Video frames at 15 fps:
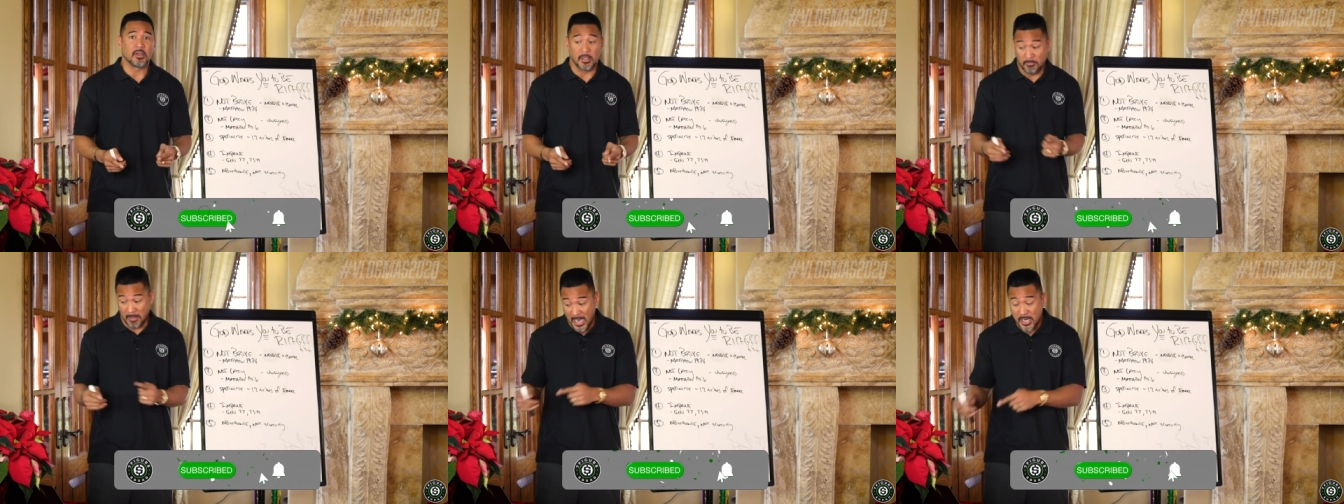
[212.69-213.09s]

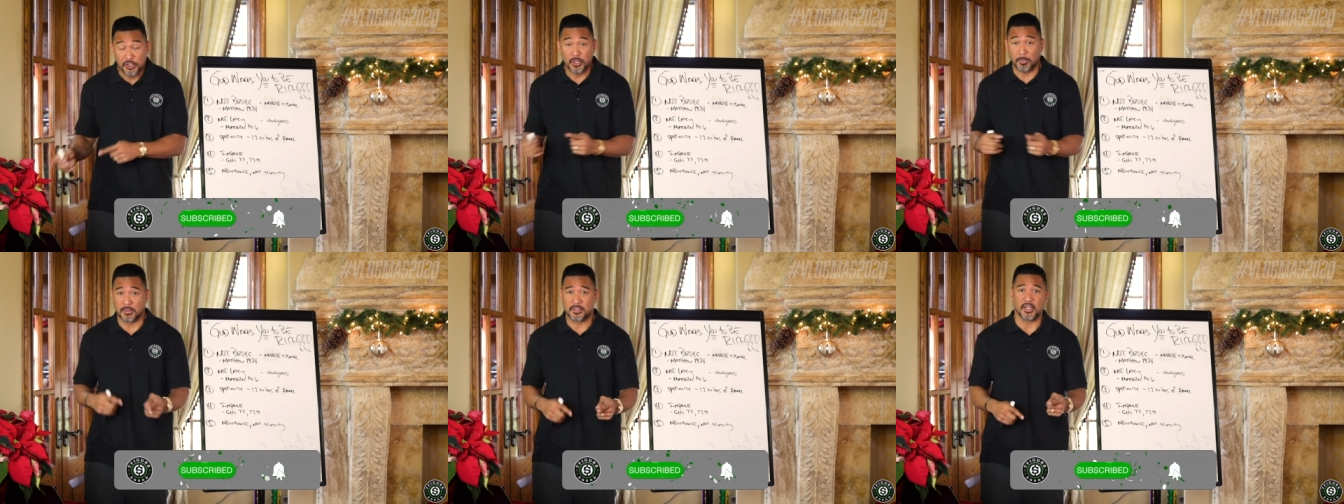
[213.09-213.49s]
in my
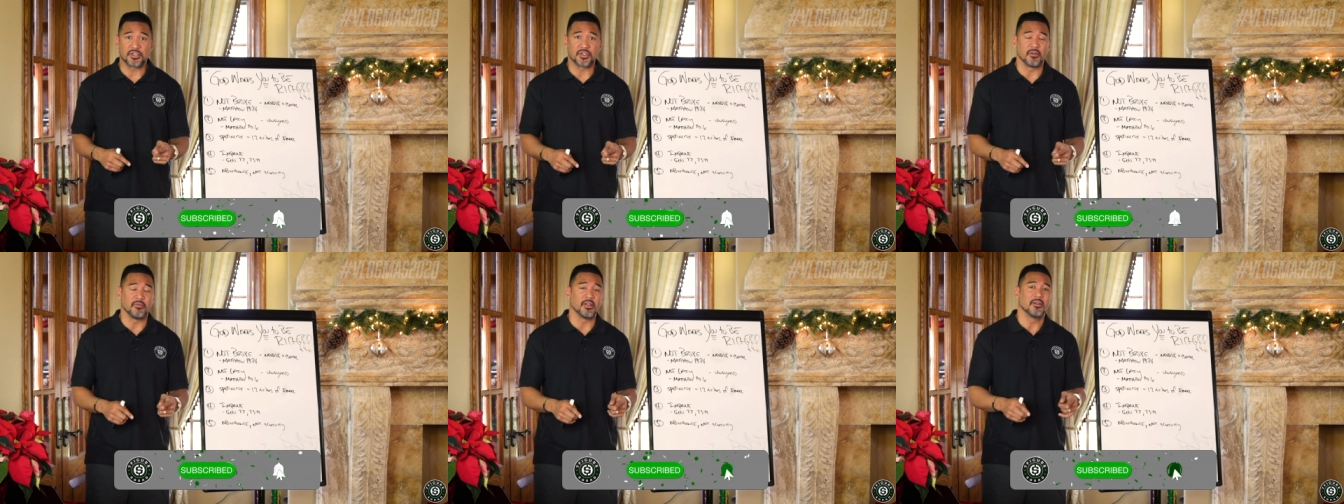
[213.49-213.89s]

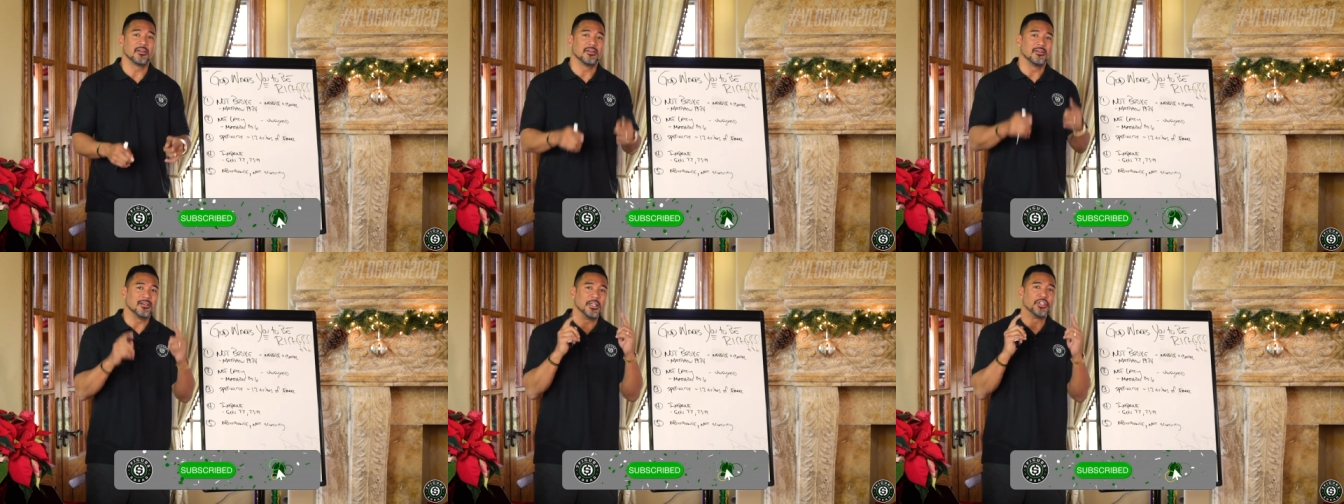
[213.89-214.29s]
interpretation of it,
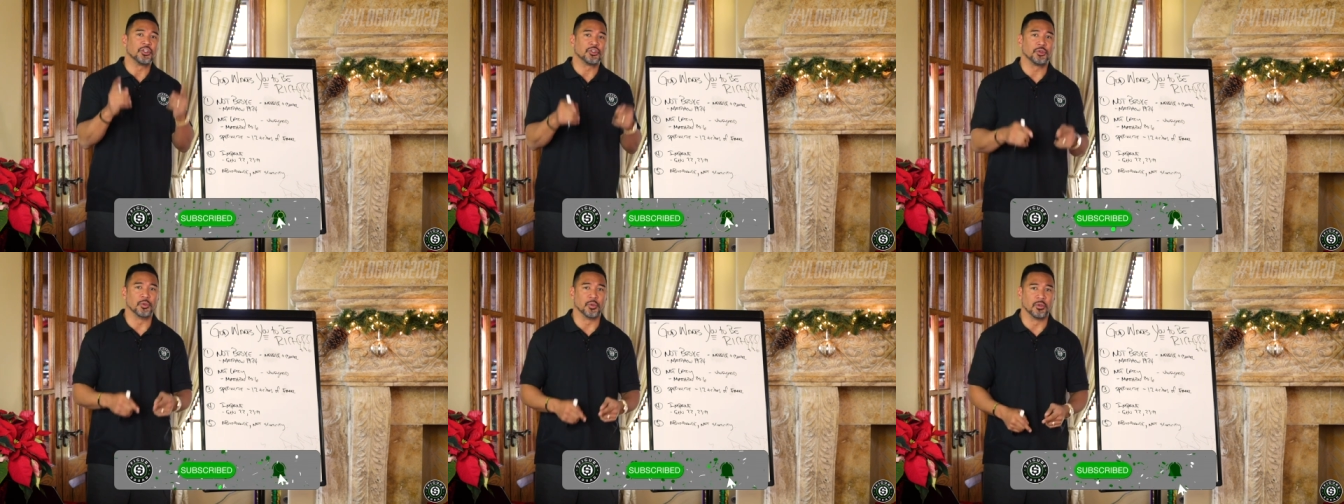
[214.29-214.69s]
as
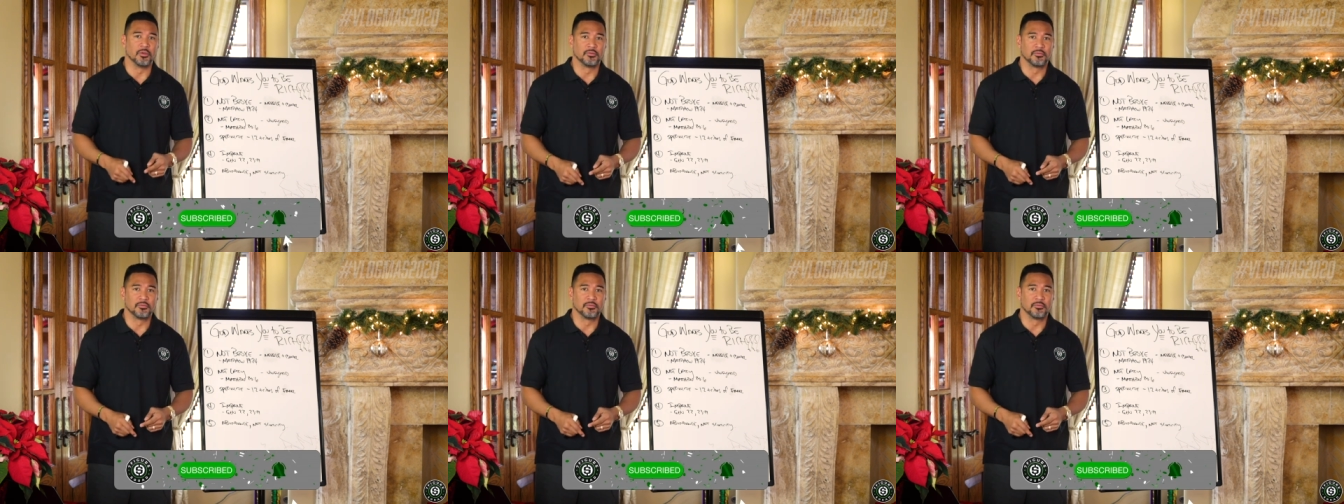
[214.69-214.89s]
a tool.